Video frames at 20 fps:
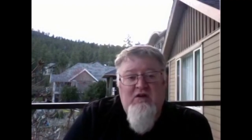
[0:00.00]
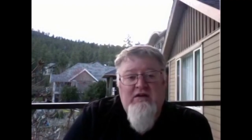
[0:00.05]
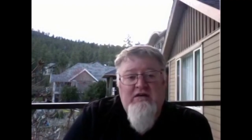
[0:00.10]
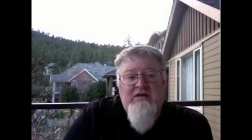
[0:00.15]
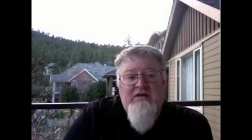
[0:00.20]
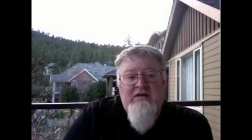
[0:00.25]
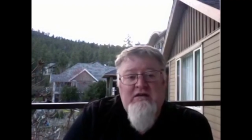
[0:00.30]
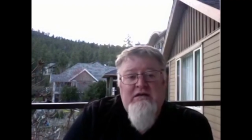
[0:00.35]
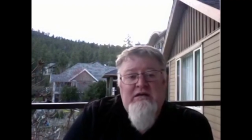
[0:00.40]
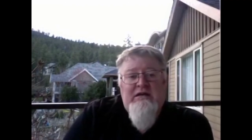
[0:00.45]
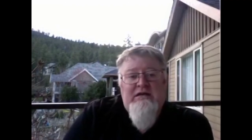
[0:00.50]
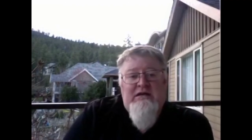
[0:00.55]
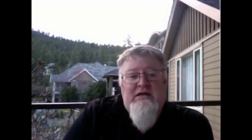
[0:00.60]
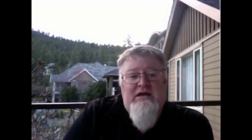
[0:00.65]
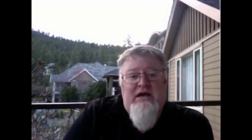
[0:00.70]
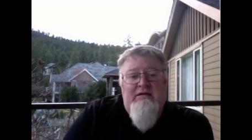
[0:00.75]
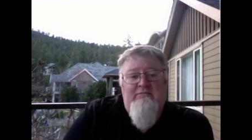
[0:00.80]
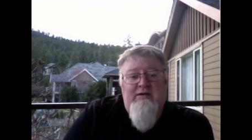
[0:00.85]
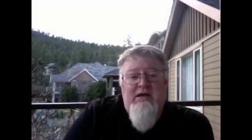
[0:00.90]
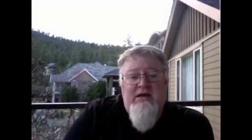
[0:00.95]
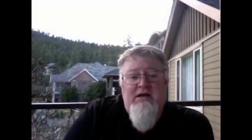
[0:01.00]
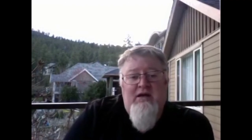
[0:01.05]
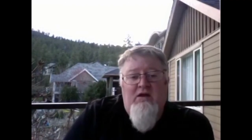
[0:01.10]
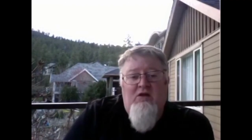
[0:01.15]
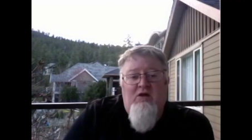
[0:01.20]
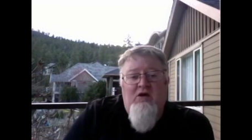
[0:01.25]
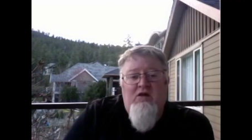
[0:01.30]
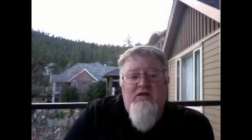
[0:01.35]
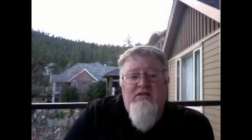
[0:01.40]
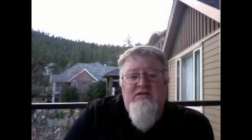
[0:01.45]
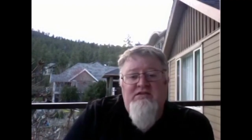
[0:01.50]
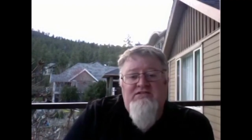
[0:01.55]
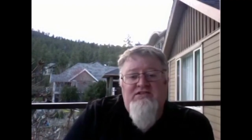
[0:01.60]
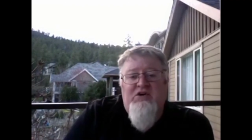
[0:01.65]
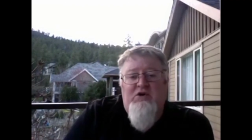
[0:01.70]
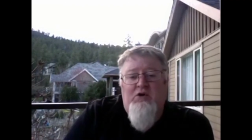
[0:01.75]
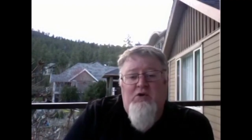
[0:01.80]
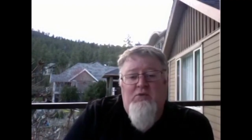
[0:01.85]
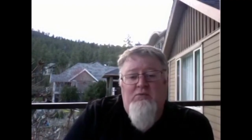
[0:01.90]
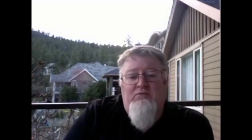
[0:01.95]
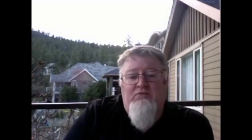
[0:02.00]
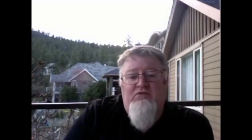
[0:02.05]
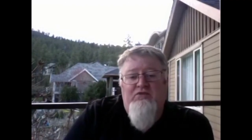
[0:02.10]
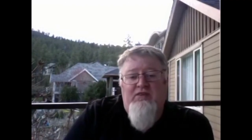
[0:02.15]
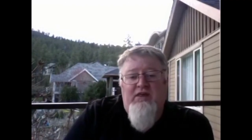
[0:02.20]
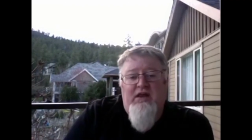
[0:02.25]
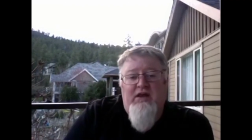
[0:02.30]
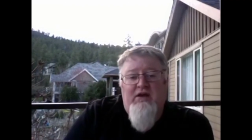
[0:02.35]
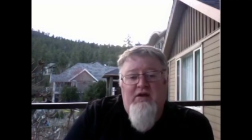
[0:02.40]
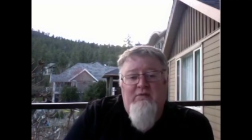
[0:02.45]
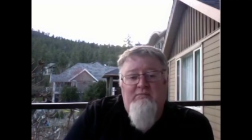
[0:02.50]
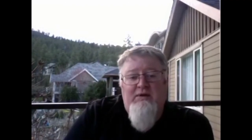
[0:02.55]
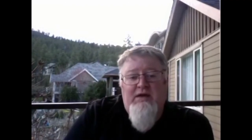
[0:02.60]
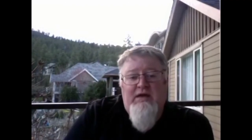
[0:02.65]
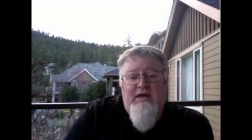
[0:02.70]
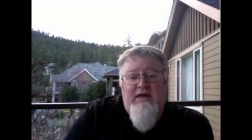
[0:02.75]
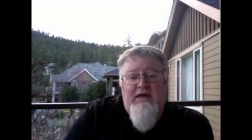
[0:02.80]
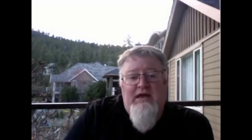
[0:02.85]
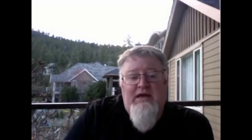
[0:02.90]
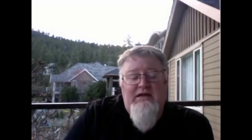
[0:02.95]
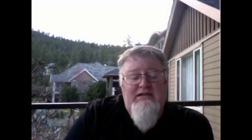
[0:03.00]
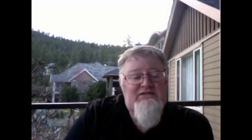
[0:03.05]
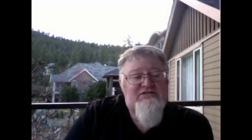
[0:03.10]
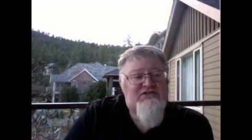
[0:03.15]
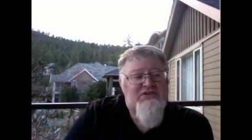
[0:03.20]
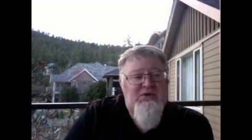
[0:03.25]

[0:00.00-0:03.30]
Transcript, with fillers: I've been in a lot of these homes that are being hit so hard.